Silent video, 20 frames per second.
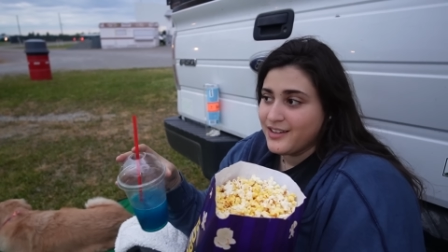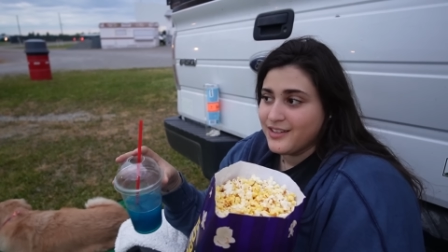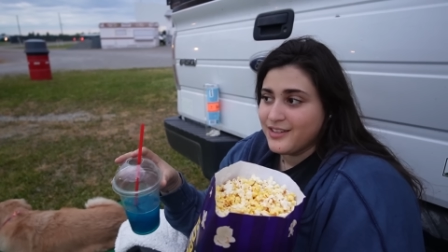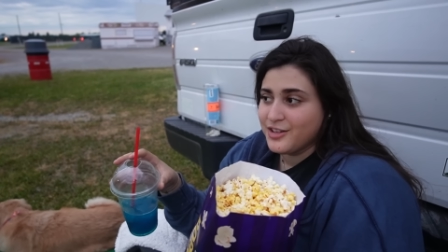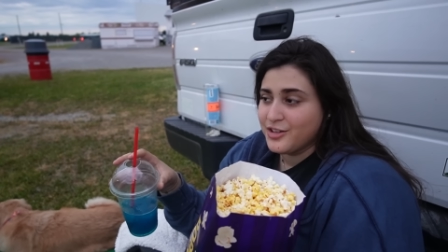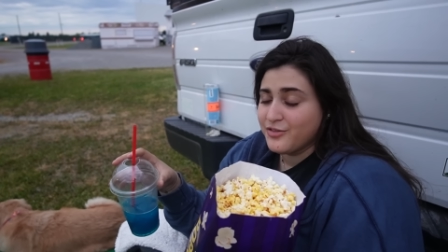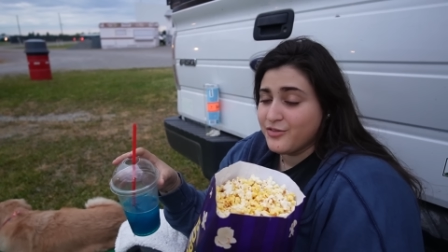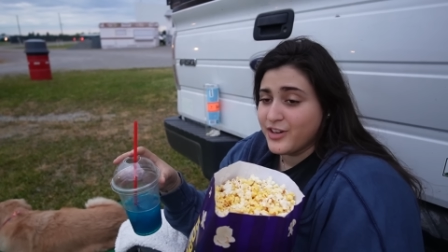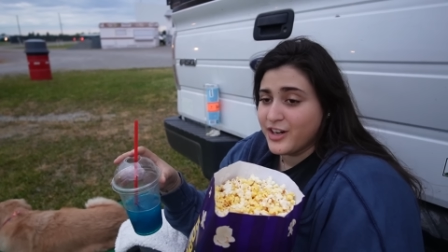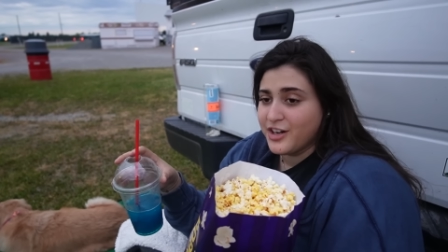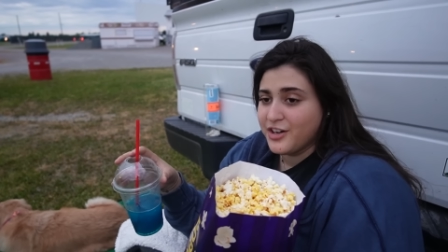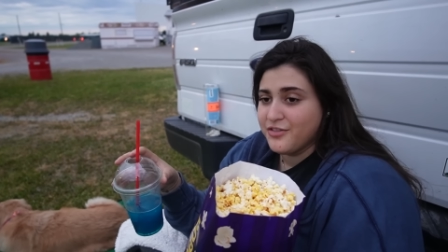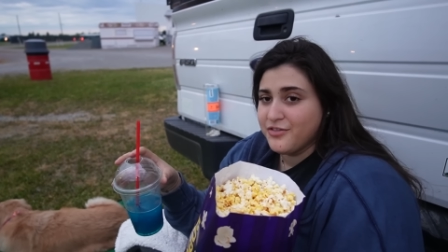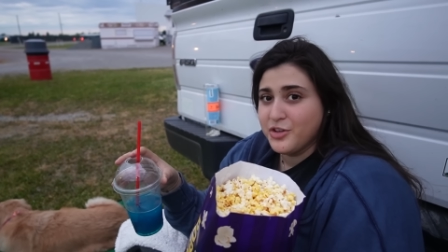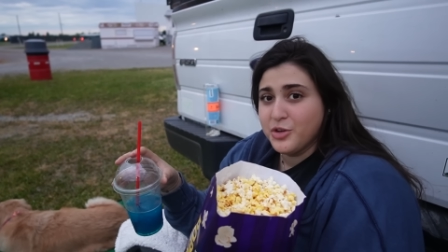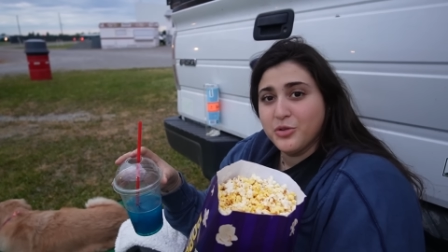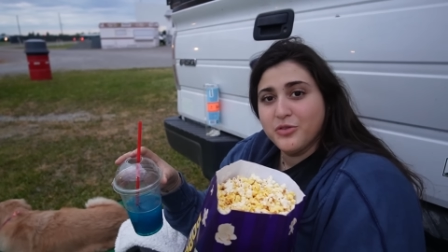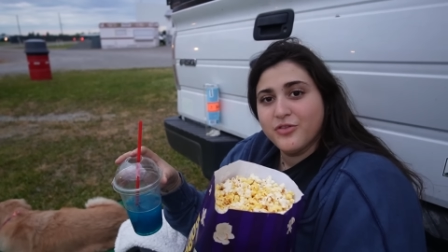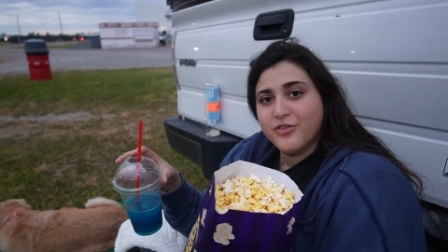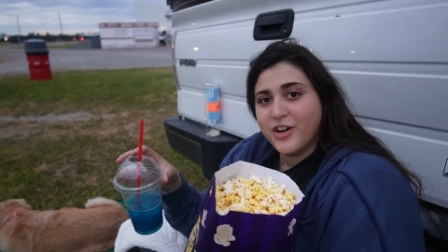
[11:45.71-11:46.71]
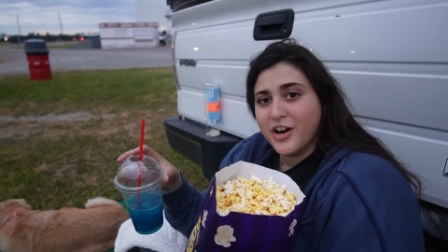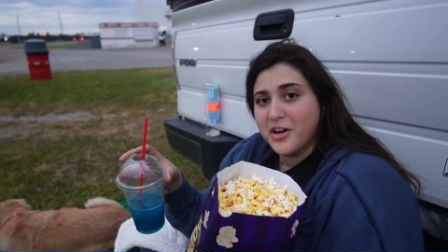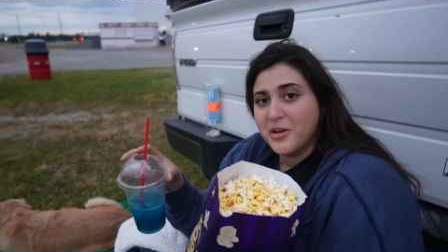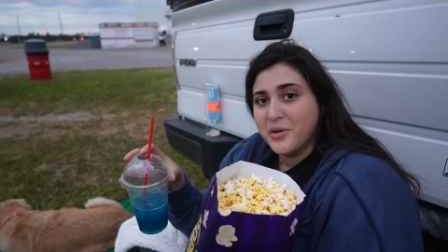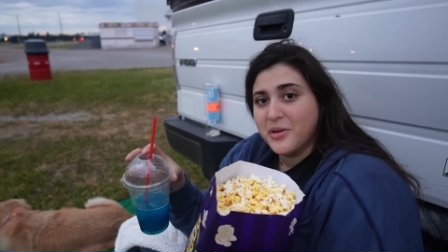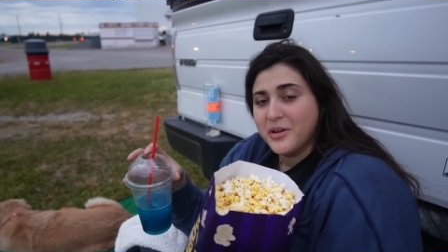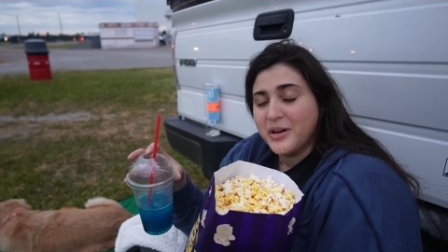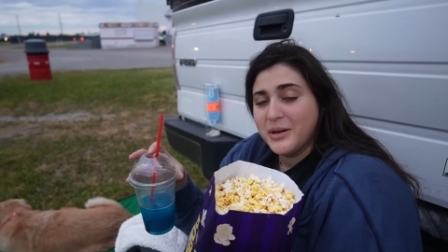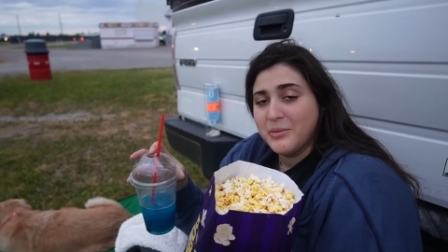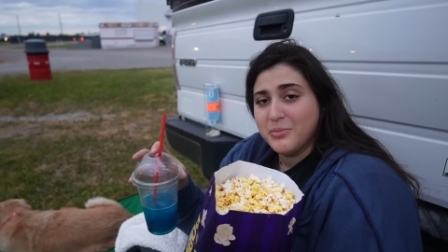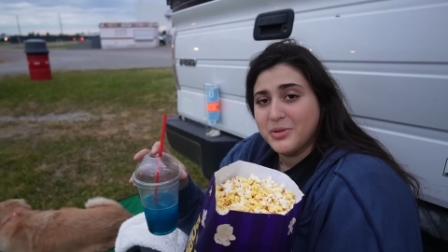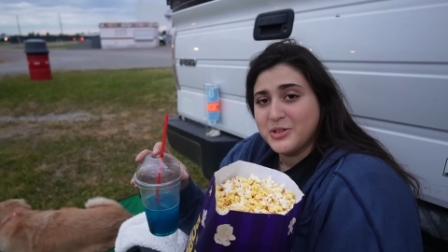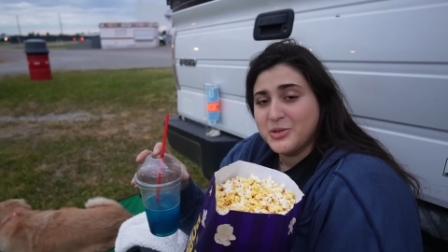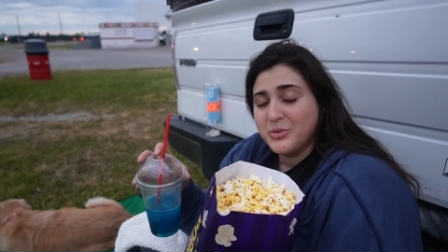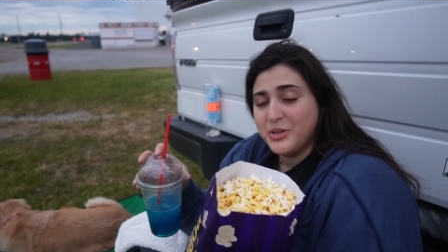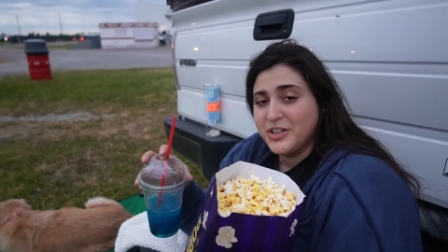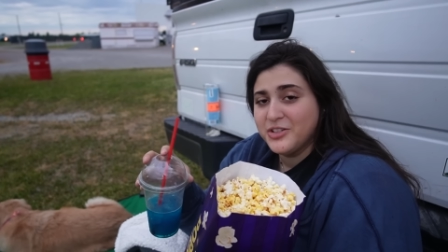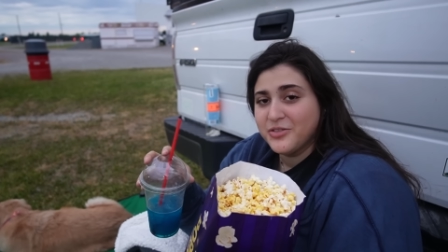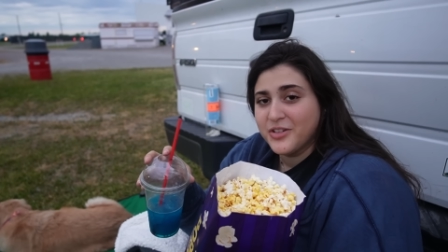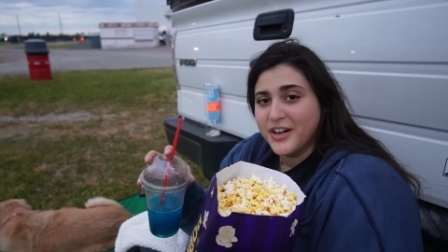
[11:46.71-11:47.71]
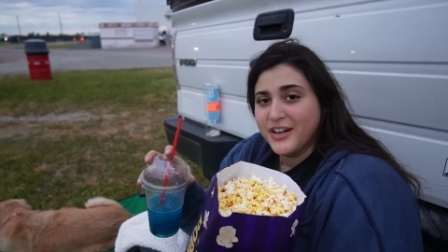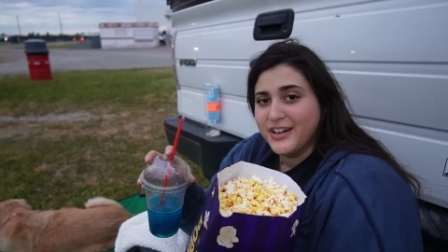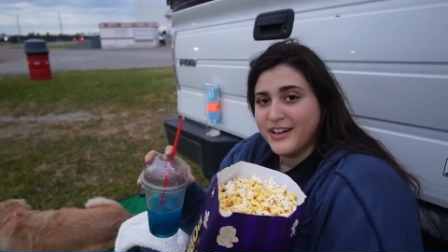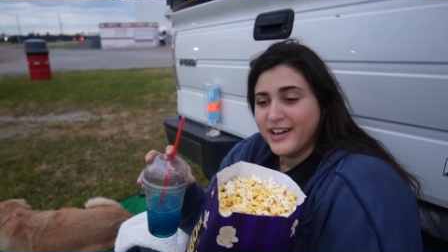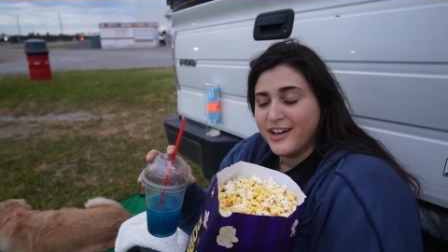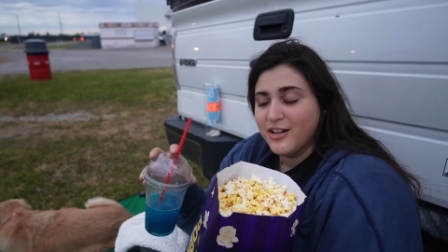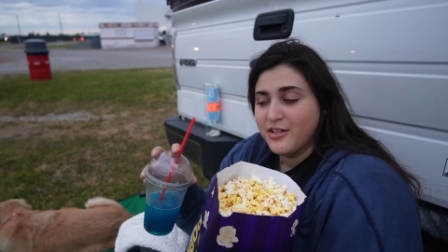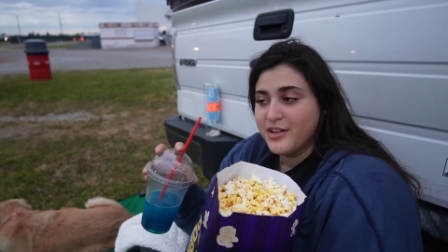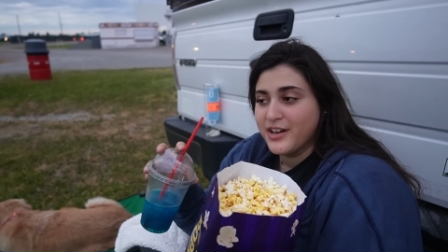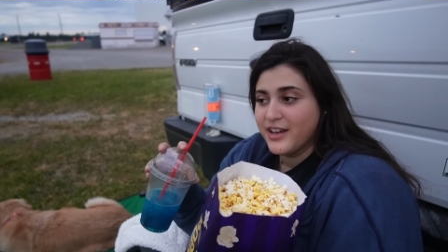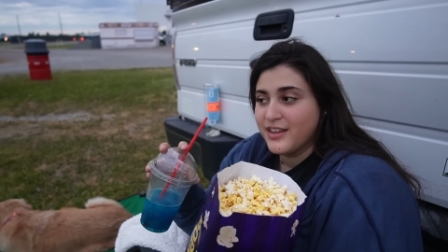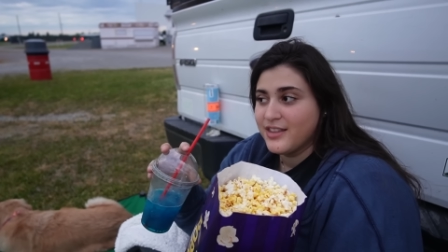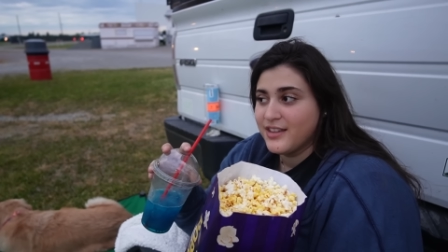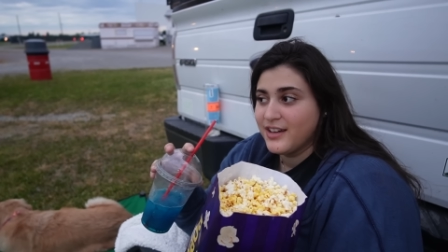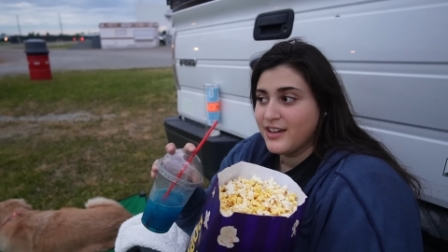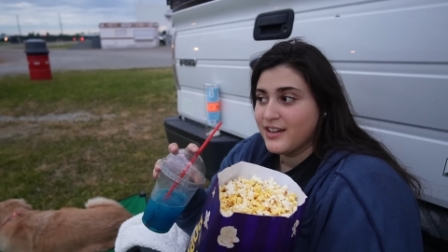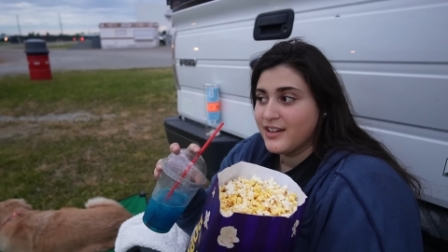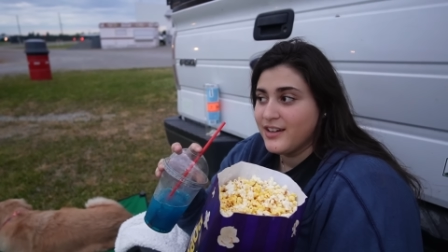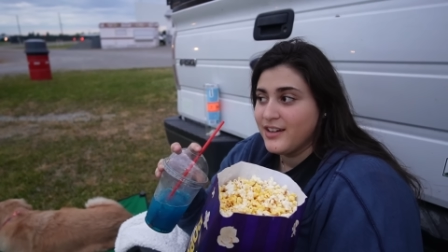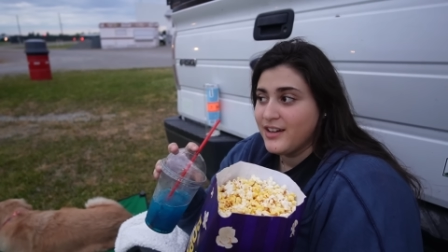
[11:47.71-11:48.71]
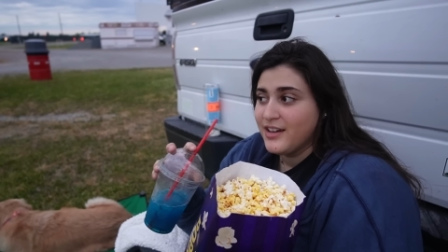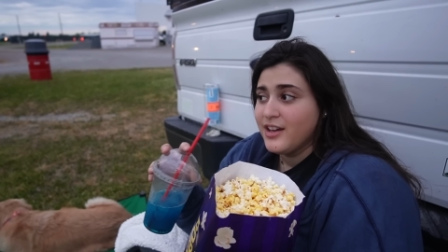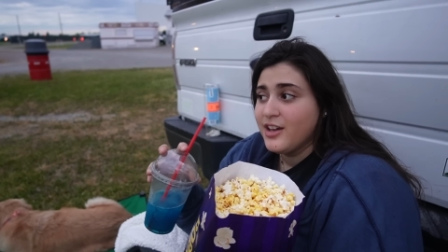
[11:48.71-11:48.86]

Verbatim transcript: They're very few and far in between right now, and I think